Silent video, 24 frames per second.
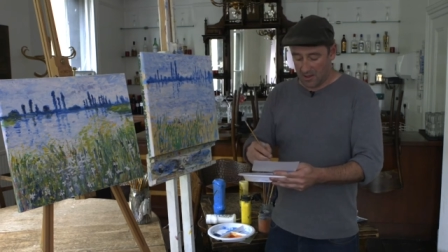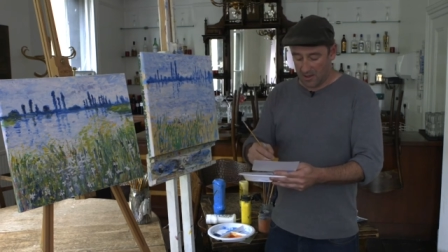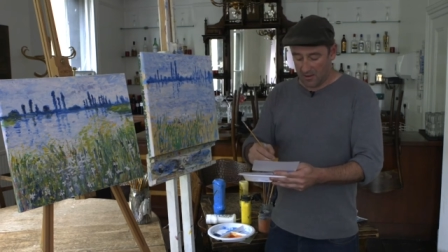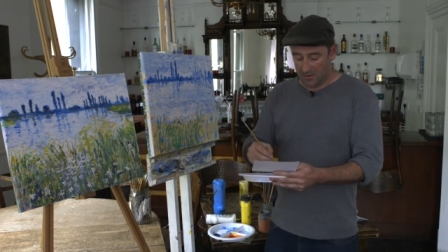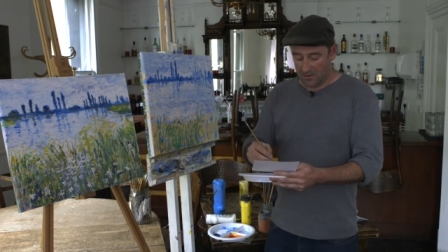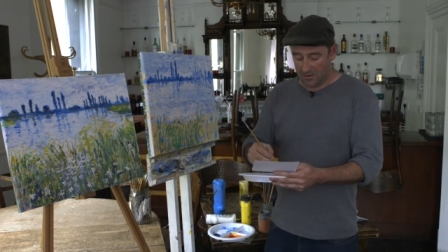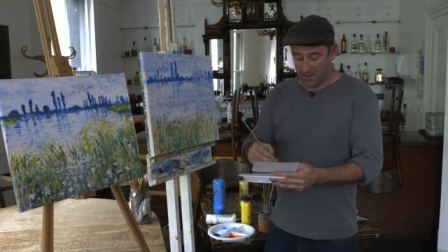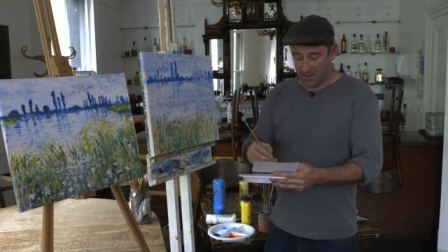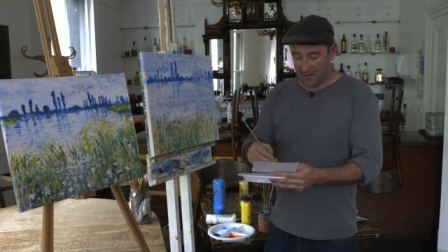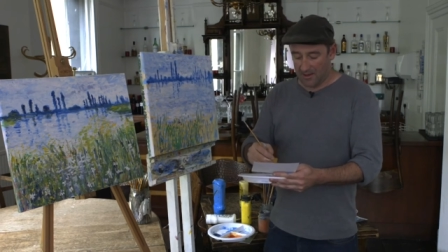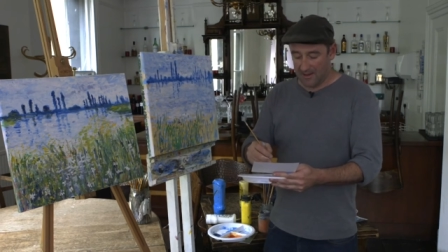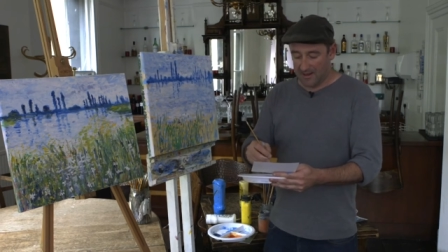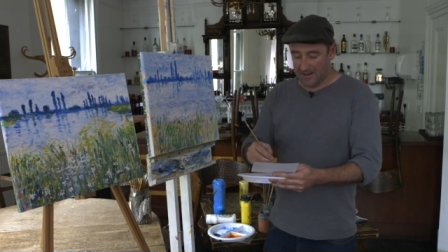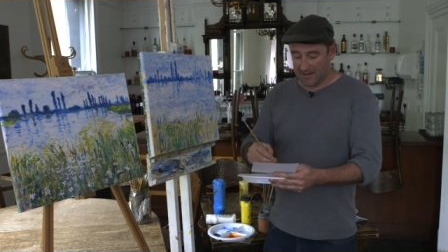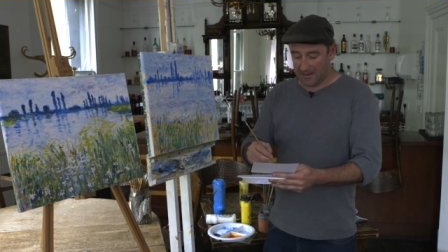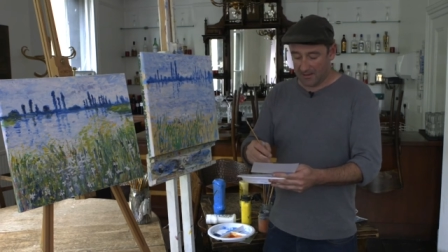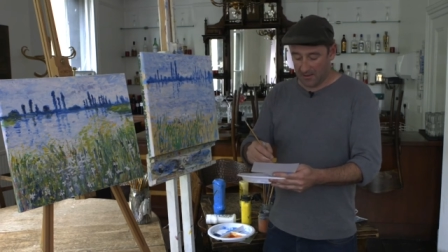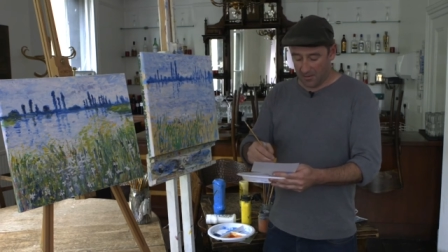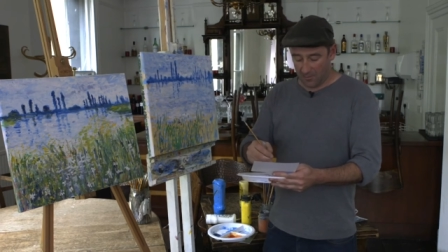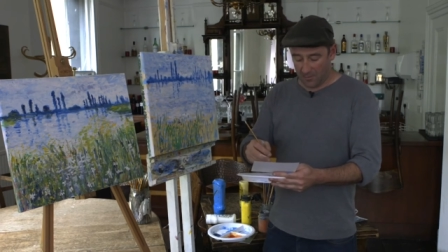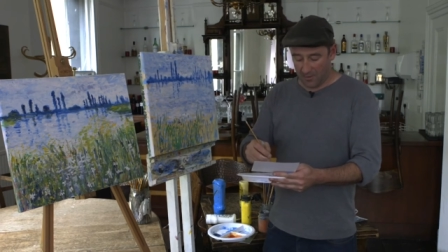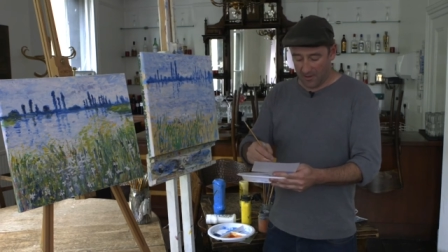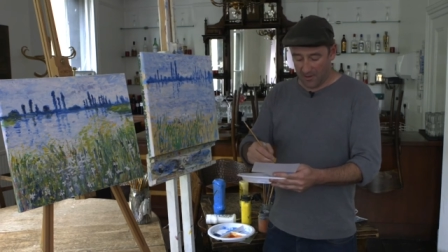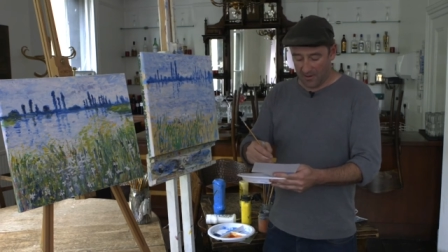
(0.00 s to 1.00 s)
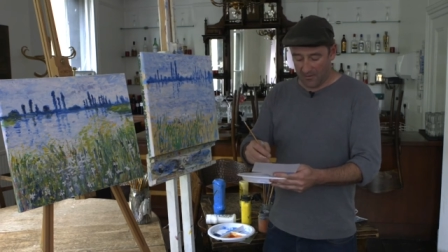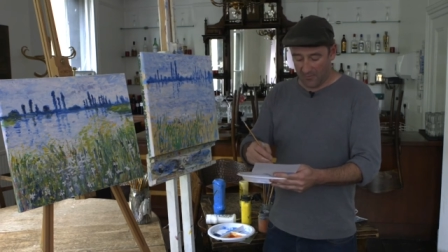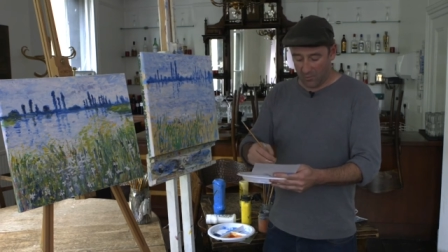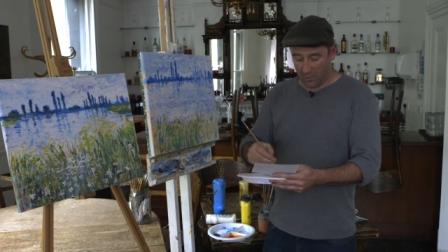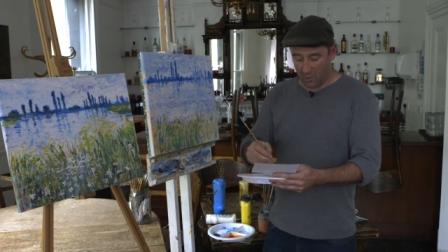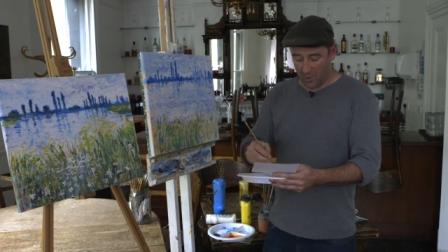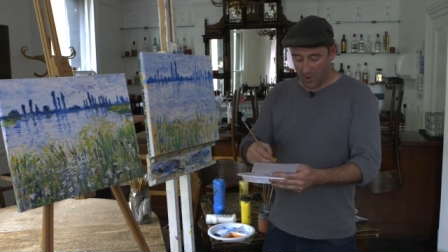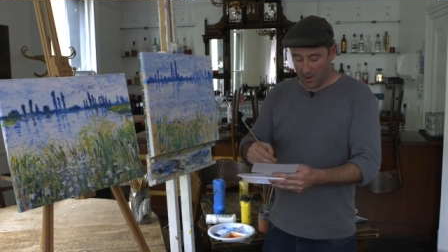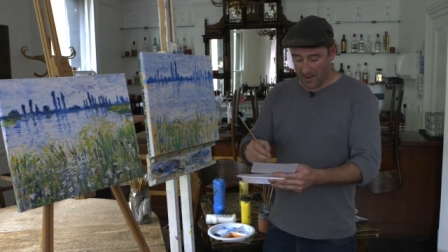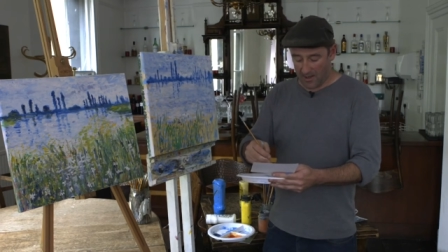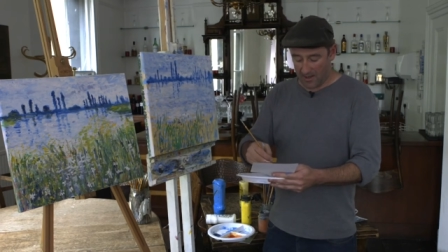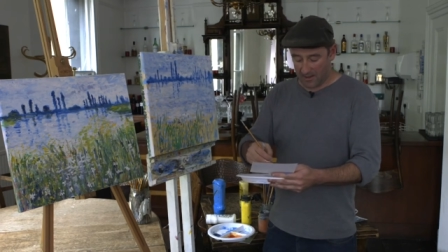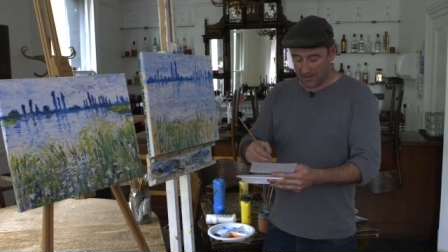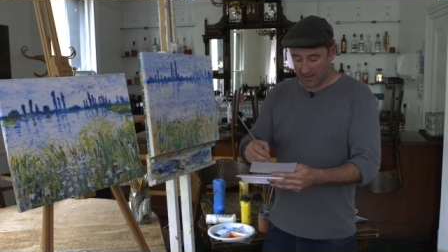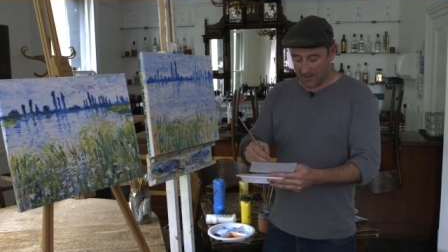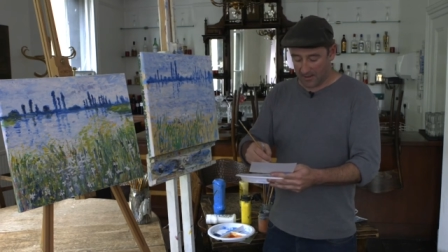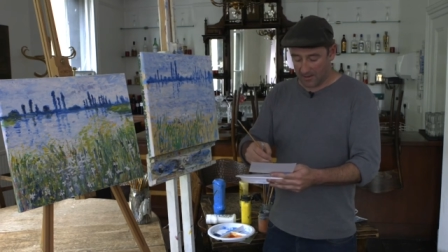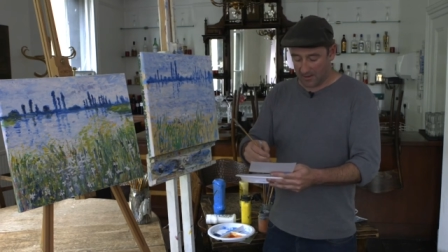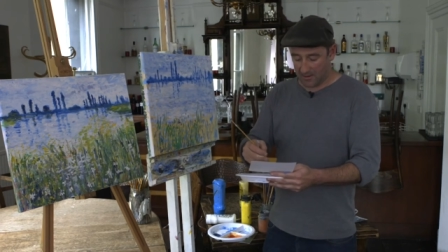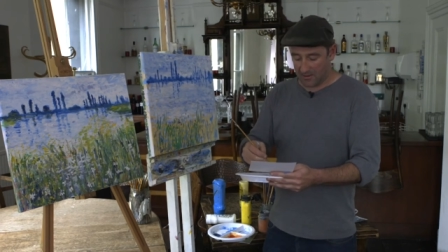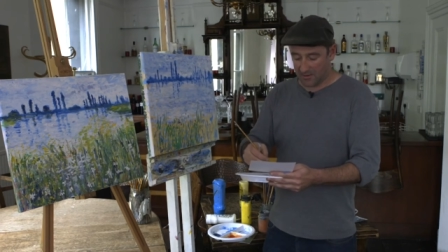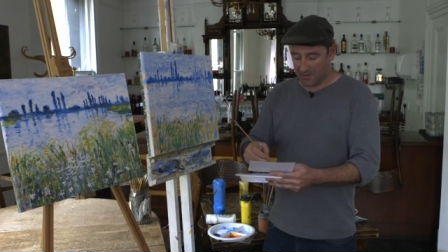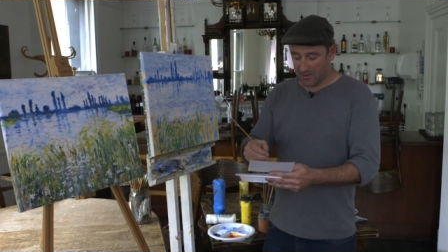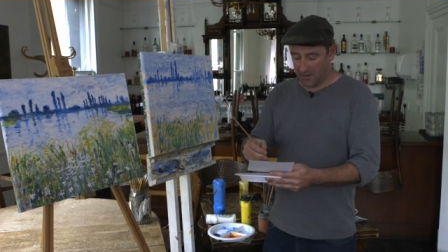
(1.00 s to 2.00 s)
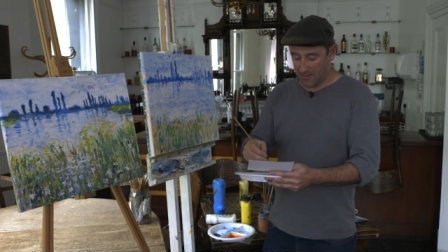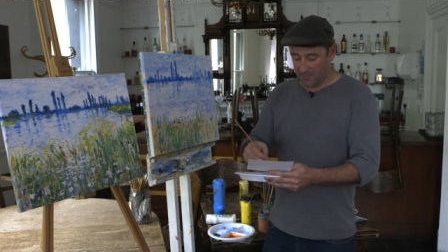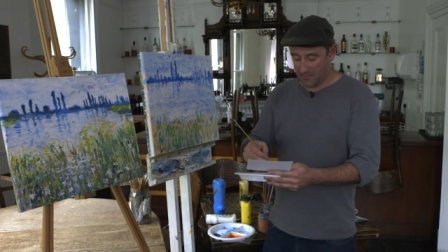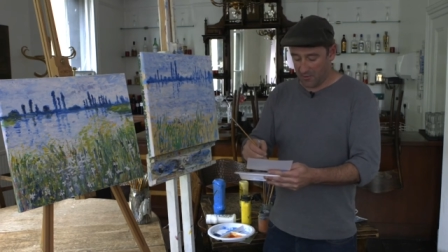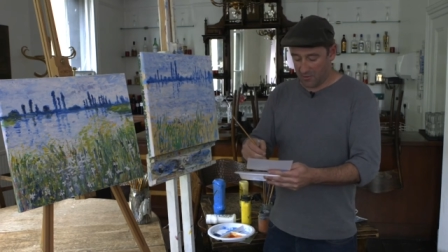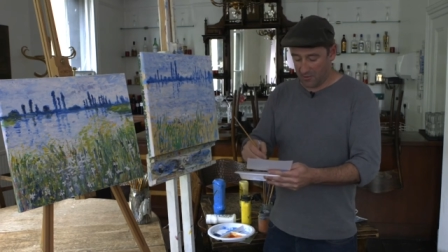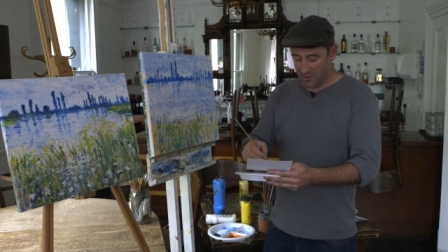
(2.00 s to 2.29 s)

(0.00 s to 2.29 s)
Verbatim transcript: So a little bit of white, some